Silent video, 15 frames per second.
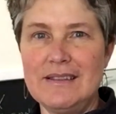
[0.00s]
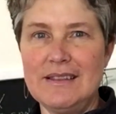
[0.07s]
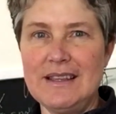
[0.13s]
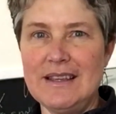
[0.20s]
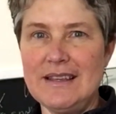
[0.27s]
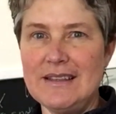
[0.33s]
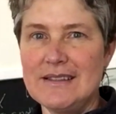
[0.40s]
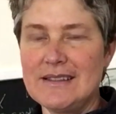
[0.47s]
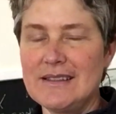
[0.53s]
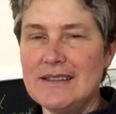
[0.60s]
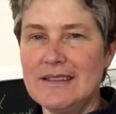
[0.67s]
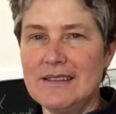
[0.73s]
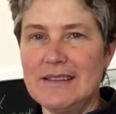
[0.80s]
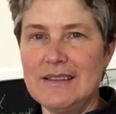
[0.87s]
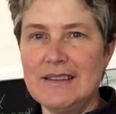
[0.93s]
these
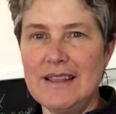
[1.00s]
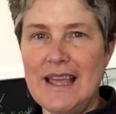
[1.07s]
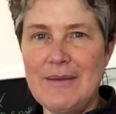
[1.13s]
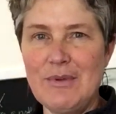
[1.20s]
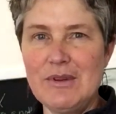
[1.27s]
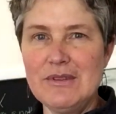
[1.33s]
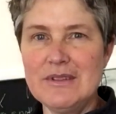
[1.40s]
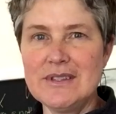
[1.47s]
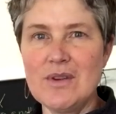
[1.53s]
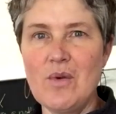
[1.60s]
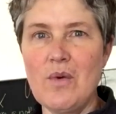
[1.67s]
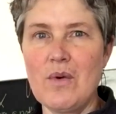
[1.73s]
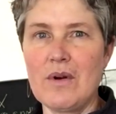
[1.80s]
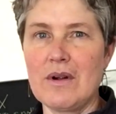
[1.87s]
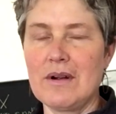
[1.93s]
labels
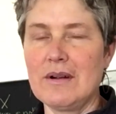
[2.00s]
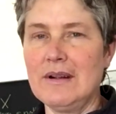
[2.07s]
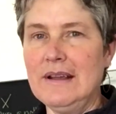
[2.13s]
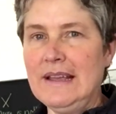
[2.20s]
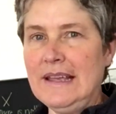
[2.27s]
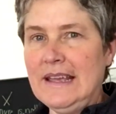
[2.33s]
or